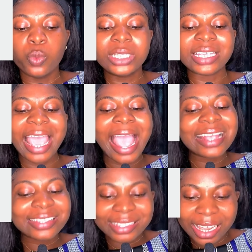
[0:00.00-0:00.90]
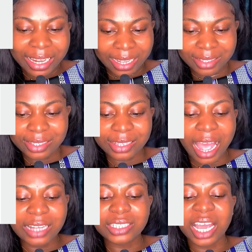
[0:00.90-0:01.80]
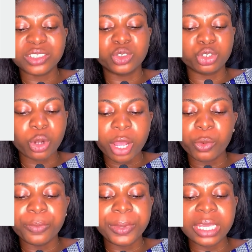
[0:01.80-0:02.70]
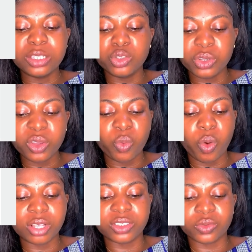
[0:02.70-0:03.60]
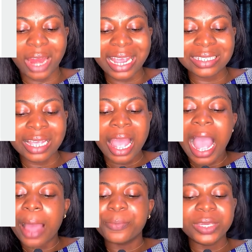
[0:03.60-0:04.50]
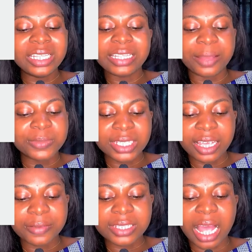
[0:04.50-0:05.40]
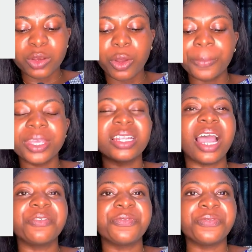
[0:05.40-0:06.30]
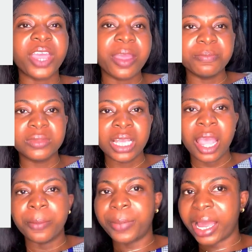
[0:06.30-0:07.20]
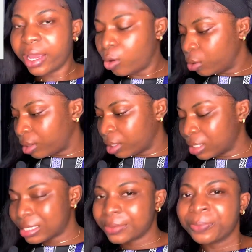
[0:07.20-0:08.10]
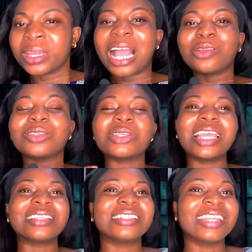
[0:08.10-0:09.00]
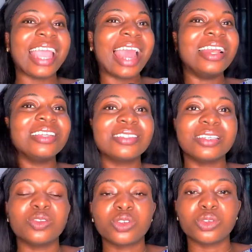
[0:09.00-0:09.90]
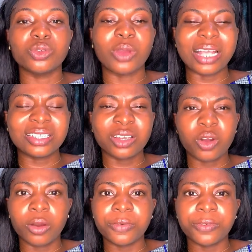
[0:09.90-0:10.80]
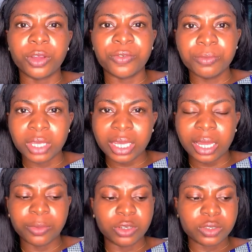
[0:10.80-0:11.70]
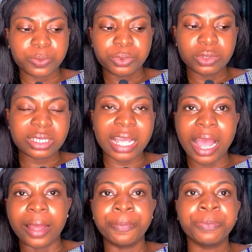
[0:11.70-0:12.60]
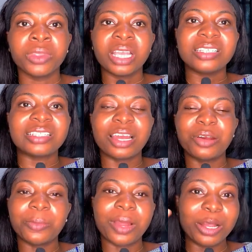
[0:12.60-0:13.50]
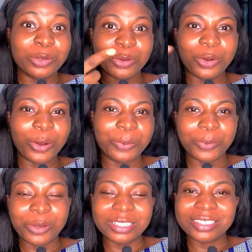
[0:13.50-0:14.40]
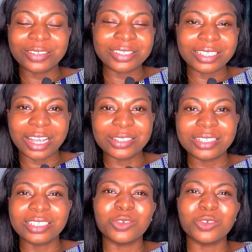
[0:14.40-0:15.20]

with excellence, and their joy will be in doing what's right and being themselves and not being affirmed by others. And also yesterday I listened to, I think, Coffee of Meek. I'm going to put her Instagram handle up on the screen so that you see.